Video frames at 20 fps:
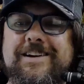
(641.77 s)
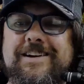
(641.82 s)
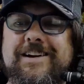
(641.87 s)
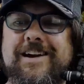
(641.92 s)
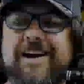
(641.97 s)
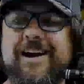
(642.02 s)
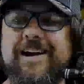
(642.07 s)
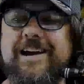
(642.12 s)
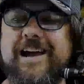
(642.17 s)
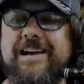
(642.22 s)

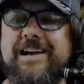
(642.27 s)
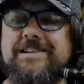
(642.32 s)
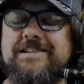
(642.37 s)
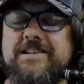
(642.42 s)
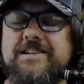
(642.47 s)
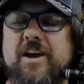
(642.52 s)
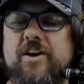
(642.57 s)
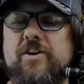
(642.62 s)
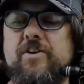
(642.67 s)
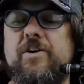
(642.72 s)
Okay,
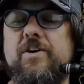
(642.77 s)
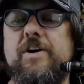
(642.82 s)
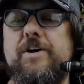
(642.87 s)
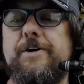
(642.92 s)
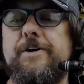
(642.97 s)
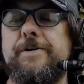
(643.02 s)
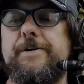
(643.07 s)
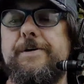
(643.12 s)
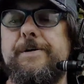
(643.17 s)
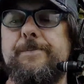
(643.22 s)
so
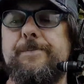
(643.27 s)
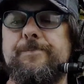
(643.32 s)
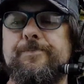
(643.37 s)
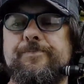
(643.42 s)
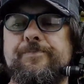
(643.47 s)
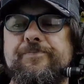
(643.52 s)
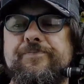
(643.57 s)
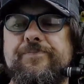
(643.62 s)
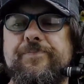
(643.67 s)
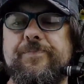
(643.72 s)

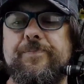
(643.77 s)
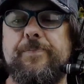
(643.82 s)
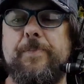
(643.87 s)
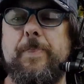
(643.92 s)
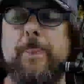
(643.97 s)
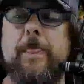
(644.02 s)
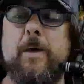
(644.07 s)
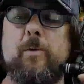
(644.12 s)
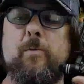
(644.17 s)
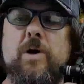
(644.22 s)

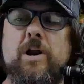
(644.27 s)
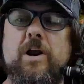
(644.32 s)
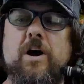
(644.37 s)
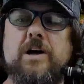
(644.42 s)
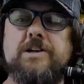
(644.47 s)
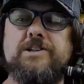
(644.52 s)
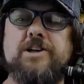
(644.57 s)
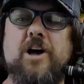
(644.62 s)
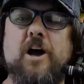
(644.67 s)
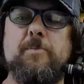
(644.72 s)
when I
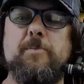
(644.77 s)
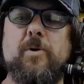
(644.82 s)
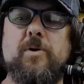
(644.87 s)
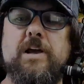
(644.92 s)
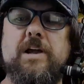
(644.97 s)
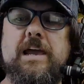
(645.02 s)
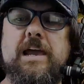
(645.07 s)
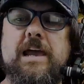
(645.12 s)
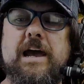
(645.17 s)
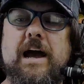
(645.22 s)
type on
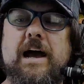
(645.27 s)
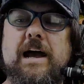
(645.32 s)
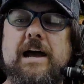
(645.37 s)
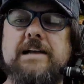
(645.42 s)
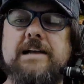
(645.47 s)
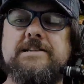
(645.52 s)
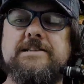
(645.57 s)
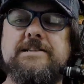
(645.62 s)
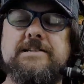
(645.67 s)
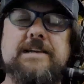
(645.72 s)
here,
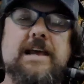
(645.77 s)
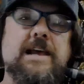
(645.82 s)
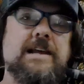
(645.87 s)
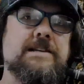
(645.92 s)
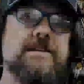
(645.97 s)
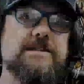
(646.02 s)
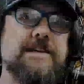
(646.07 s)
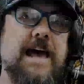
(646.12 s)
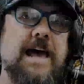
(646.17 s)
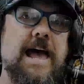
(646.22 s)
it
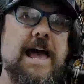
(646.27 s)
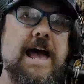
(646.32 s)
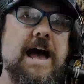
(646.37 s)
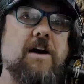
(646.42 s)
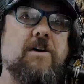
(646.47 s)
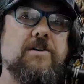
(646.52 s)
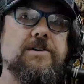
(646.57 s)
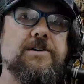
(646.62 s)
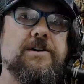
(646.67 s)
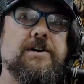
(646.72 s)
sends
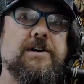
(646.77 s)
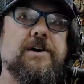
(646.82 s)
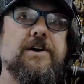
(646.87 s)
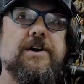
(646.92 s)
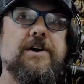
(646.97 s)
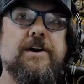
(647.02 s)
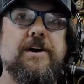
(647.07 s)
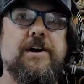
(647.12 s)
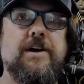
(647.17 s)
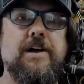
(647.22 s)
out
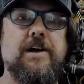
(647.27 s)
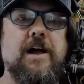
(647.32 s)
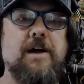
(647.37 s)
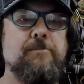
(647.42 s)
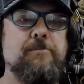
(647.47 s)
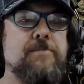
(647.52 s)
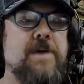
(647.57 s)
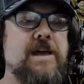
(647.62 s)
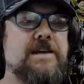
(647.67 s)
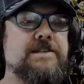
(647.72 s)
a
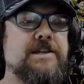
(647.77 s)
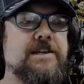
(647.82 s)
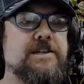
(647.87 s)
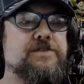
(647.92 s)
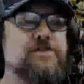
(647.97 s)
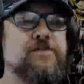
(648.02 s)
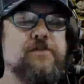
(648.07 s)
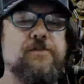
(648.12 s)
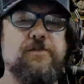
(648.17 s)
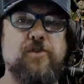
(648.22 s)
message
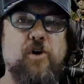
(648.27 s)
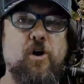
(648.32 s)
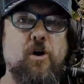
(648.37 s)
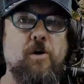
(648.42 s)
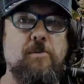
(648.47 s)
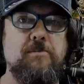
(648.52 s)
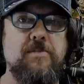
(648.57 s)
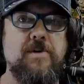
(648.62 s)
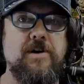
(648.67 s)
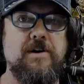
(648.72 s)

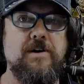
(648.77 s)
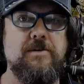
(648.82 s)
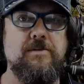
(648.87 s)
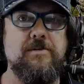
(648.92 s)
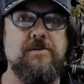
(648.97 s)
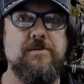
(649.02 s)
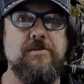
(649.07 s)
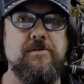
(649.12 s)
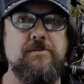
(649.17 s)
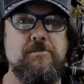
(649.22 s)
from
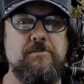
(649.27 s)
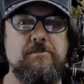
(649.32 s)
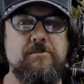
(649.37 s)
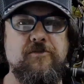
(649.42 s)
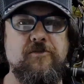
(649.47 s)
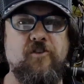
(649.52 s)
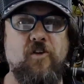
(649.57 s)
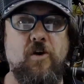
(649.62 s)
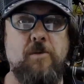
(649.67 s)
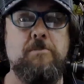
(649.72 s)

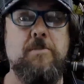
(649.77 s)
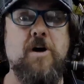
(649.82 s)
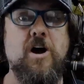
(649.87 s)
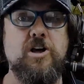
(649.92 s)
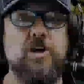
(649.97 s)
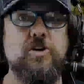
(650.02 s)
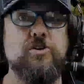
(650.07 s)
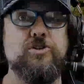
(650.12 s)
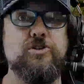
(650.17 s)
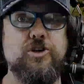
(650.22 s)
from my
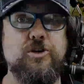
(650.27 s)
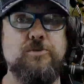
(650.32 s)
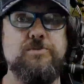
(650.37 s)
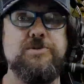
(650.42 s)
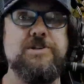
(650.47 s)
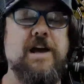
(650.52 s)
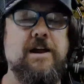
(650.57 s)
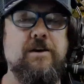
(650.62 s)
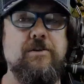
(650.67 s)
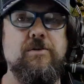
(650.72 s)
YouTube
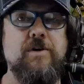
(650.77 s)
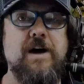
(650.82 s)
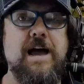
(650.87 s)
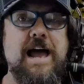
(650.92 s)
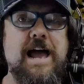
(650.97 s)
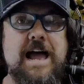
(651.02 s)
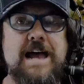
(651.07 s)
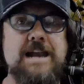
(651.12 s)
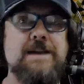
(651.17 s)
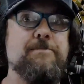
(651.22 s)
channel
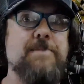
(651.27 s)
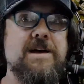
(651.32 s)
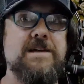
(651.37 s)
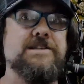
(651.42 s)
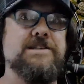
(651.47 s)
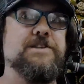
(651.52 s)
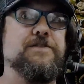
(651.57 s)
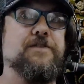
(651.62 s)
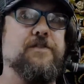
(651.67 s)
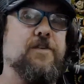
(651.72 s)
and a
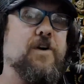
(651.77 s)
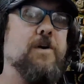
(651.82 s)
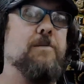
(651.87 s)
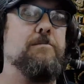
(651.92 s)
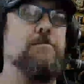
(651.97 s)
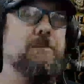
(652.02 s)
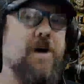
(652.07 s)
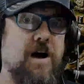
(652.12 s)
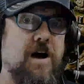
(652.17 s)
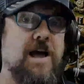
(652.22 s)
message from
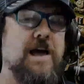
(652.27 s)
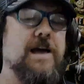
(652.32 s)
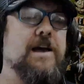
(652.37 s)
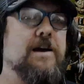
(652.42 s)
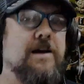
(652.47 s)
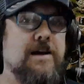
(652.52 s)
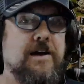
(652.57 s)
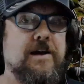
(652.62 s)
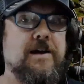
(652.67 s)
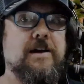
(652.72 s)
my
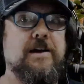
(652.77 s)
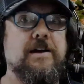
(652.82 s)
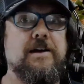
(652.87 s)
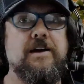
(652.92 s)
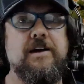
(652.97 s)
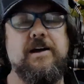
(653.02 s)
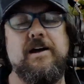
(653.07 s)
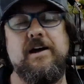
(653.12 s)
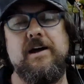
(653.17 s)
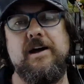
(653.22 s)

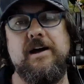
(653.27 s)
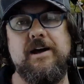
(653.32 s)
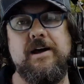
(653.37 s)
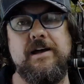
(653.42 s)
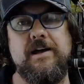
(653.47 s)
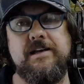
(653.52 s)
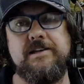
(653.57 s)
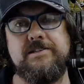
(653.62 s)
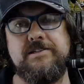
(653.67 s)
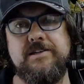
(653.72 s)
uh,
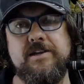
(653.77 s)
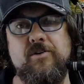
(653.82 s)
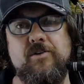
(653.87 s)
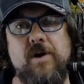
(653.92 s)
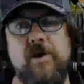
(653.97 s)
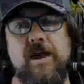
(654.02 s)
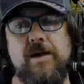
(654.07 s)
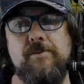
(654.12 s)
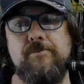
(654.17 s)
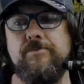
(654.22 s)

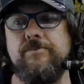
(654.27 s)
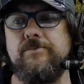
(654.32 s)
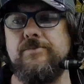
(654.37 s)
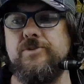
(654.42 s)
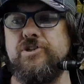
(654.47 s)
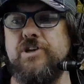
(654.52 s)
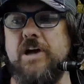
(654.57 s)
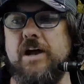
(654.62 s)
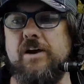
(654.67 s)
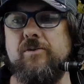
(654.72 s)
Instagram
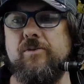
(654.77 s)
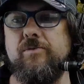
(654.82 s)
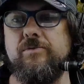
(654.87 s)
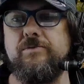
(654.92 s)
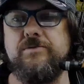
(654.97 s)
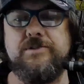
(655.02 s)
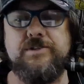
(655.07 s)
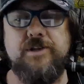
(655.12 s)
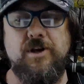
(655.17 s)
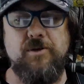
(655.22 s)
channel.
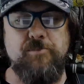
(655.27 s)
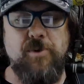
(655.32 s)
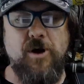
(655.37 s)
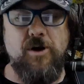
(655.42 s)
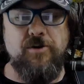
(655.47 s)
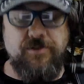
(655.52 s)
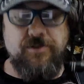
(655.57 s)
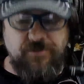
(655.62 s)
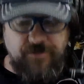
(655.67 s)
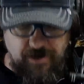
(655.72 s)
So
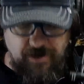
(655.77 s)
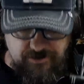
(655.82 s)
both of those.